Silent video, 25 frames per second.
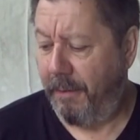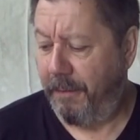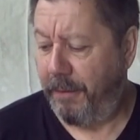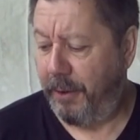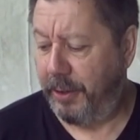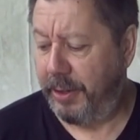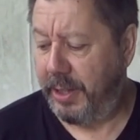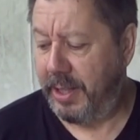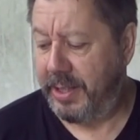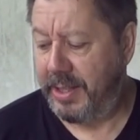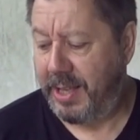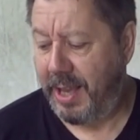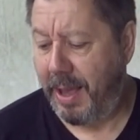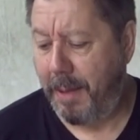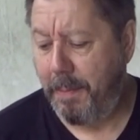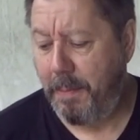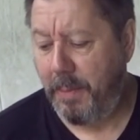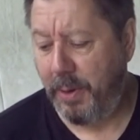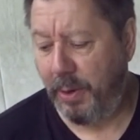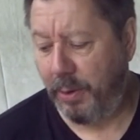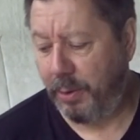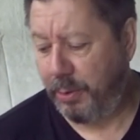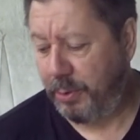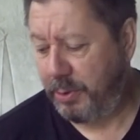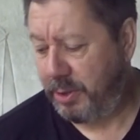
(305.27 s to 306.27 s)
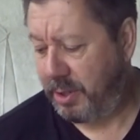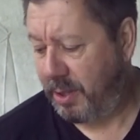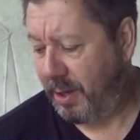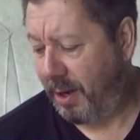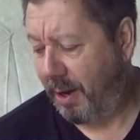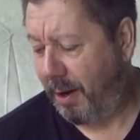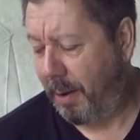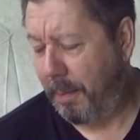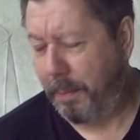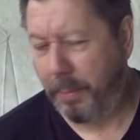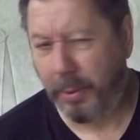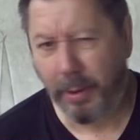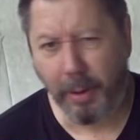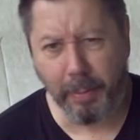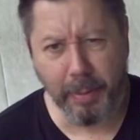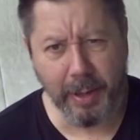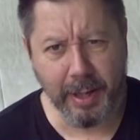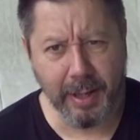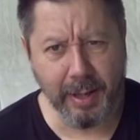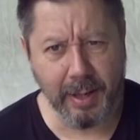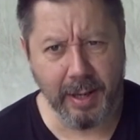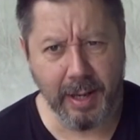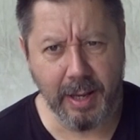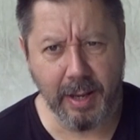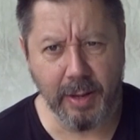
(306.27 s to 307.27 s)
For the 10 mils, I'm probably
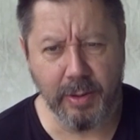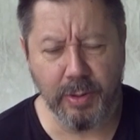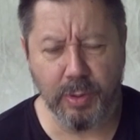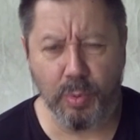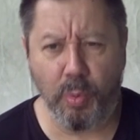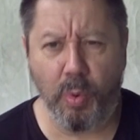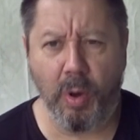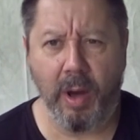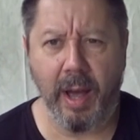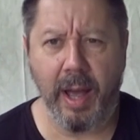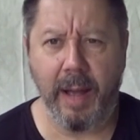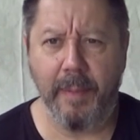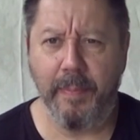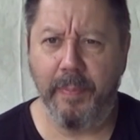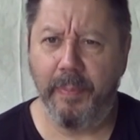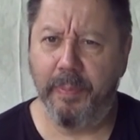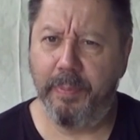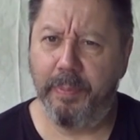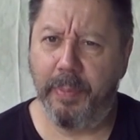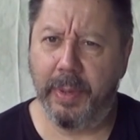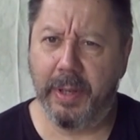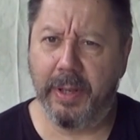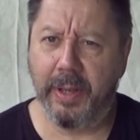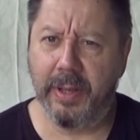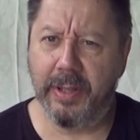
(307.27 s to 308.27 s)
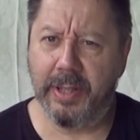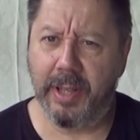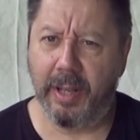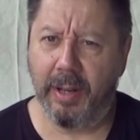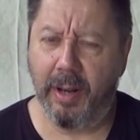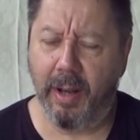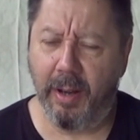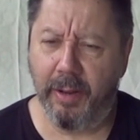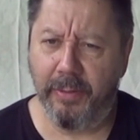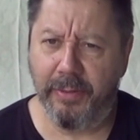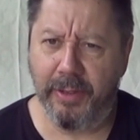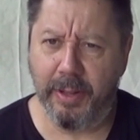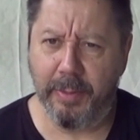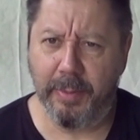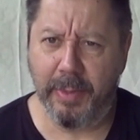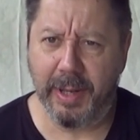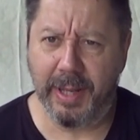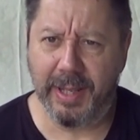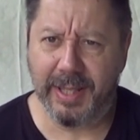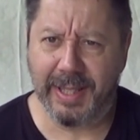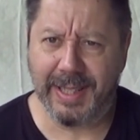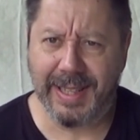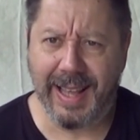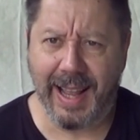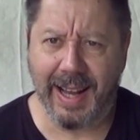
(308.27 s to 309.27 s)
going to use white because a lot of them
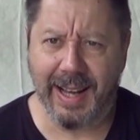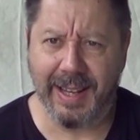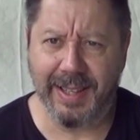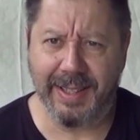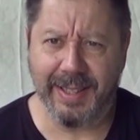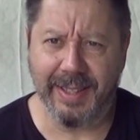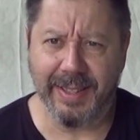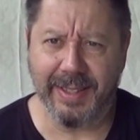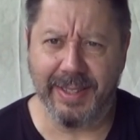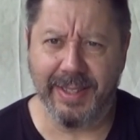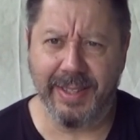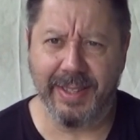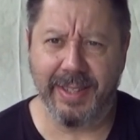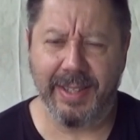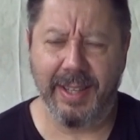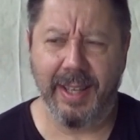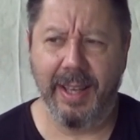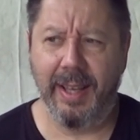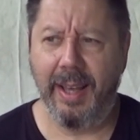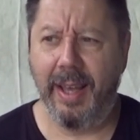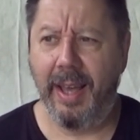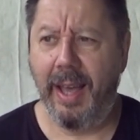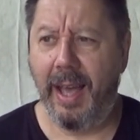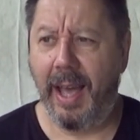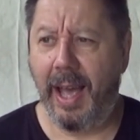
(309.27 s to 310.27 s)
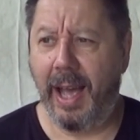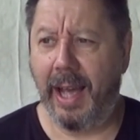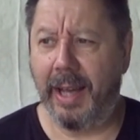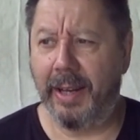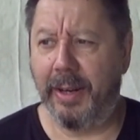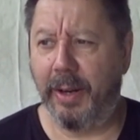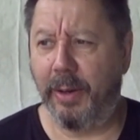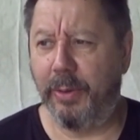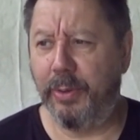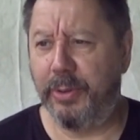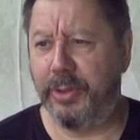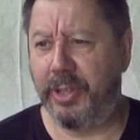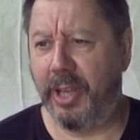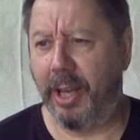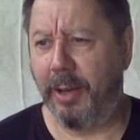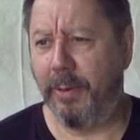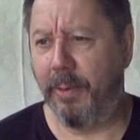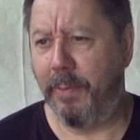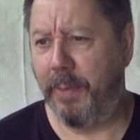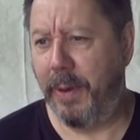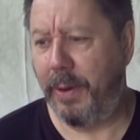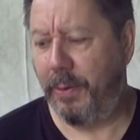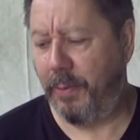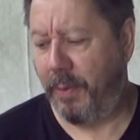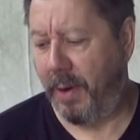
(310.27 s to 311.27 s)
are skeletons and also I'm
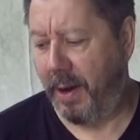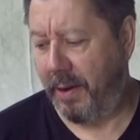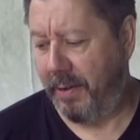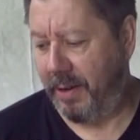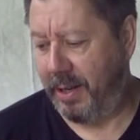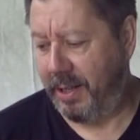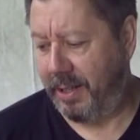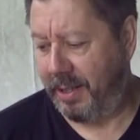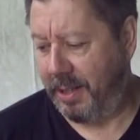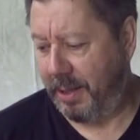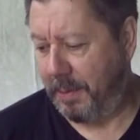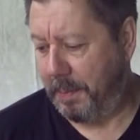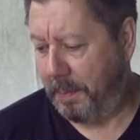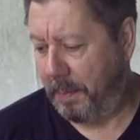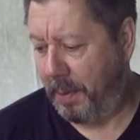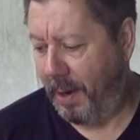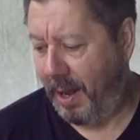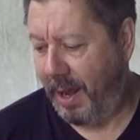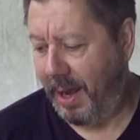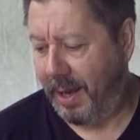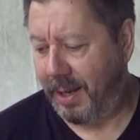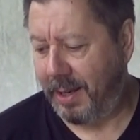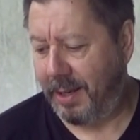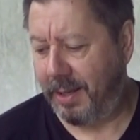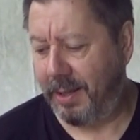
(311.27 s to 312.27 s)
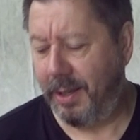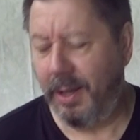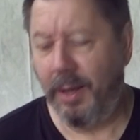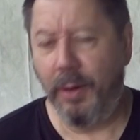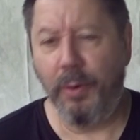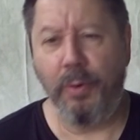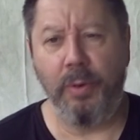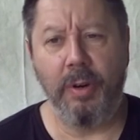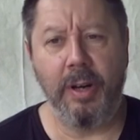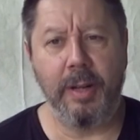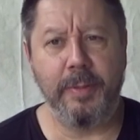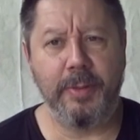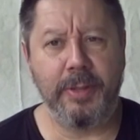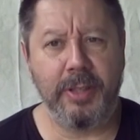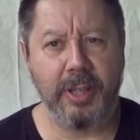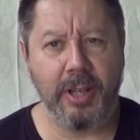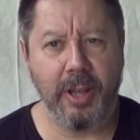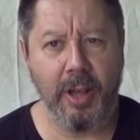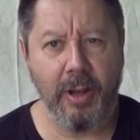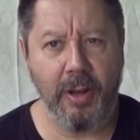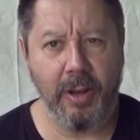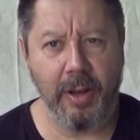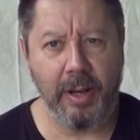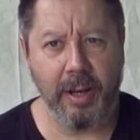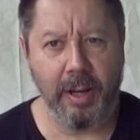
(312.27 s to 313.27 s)
a bit worried that black will
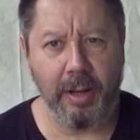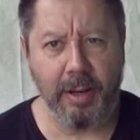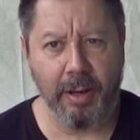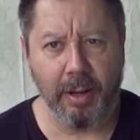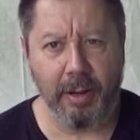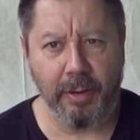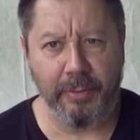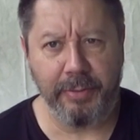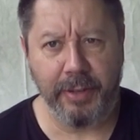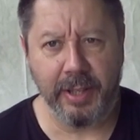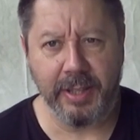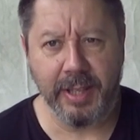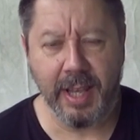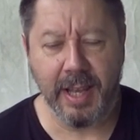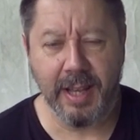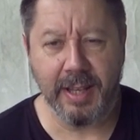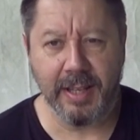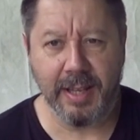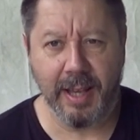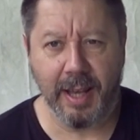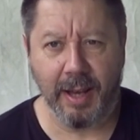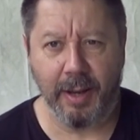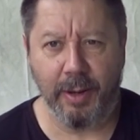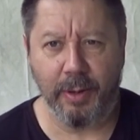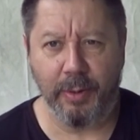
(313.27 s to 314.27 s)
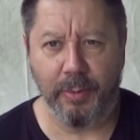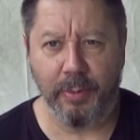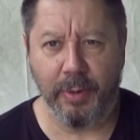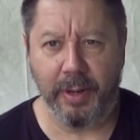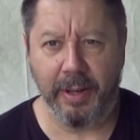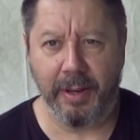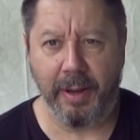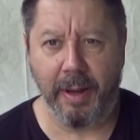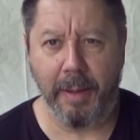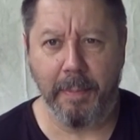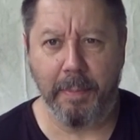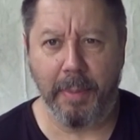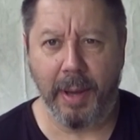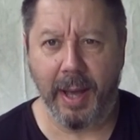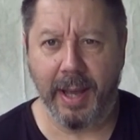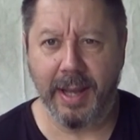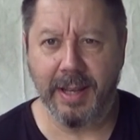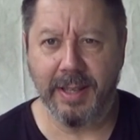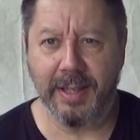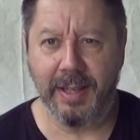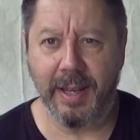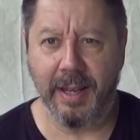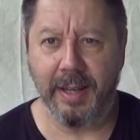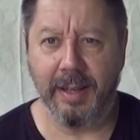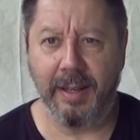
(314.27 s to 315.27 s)
obscure a lot of the detail when I'm
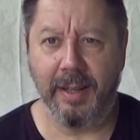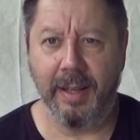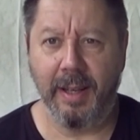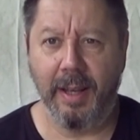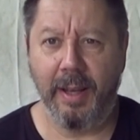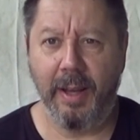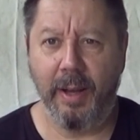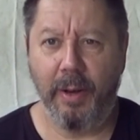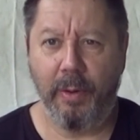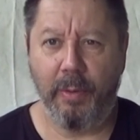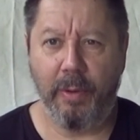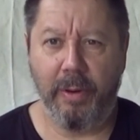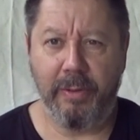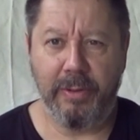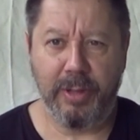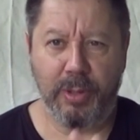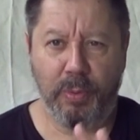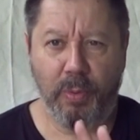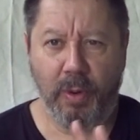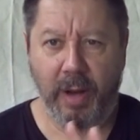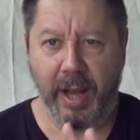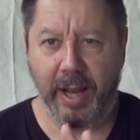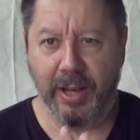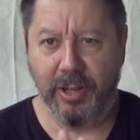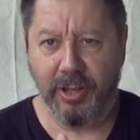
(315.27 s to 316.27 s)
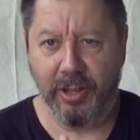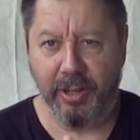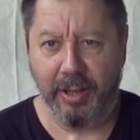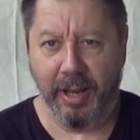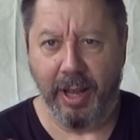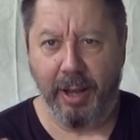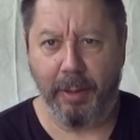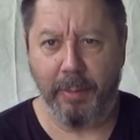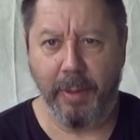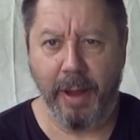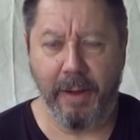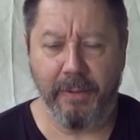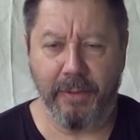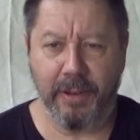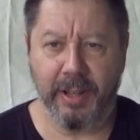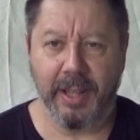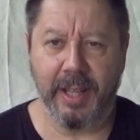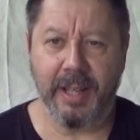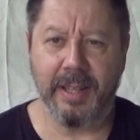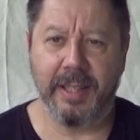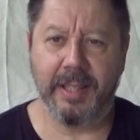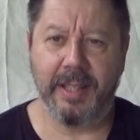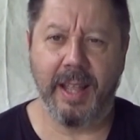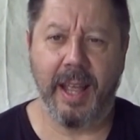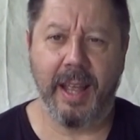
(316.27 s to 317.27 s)
painting whereas white should help
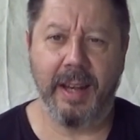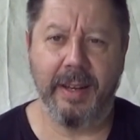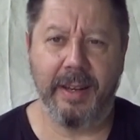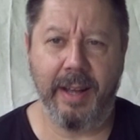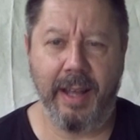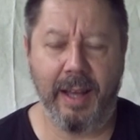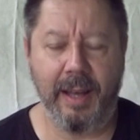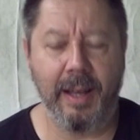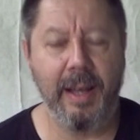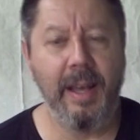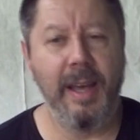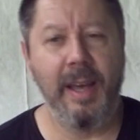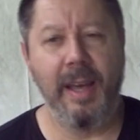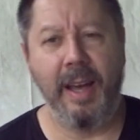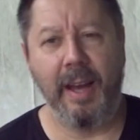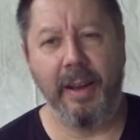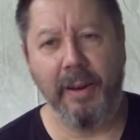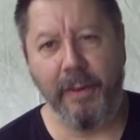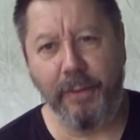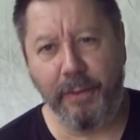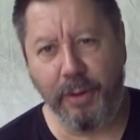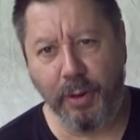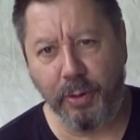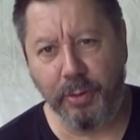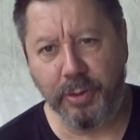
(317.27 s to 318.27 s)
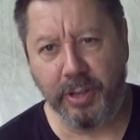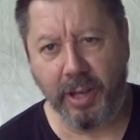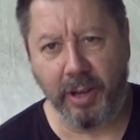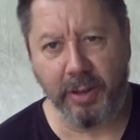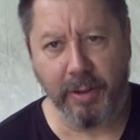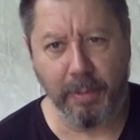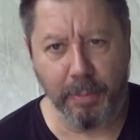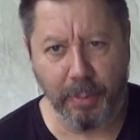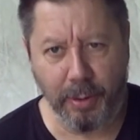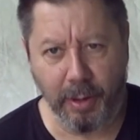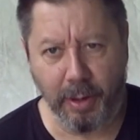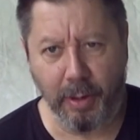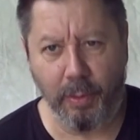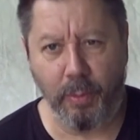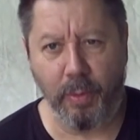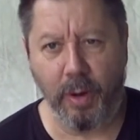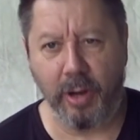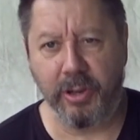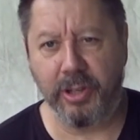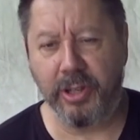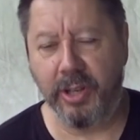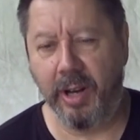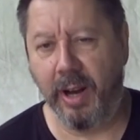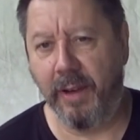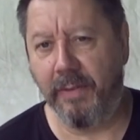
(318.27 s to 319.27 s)
everything stand out and of course I can put a
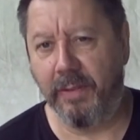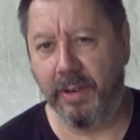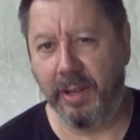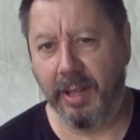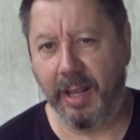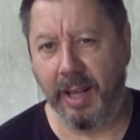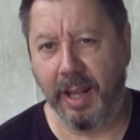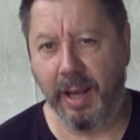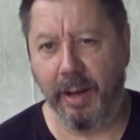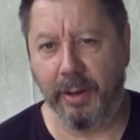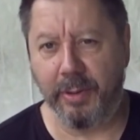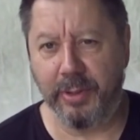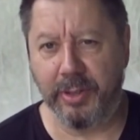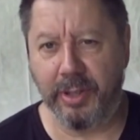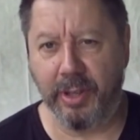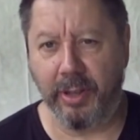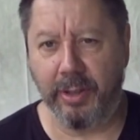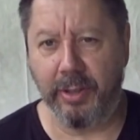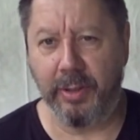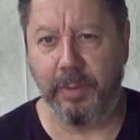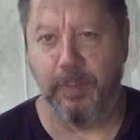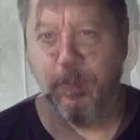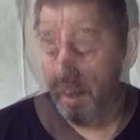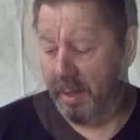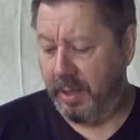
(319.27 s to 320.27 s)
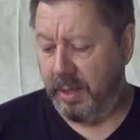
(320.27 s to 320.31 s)
wash and everything else on.